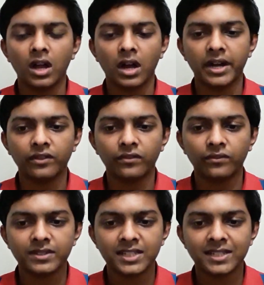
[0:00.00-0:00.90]
kind of
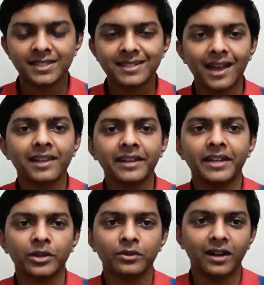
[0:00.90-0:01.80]
style it into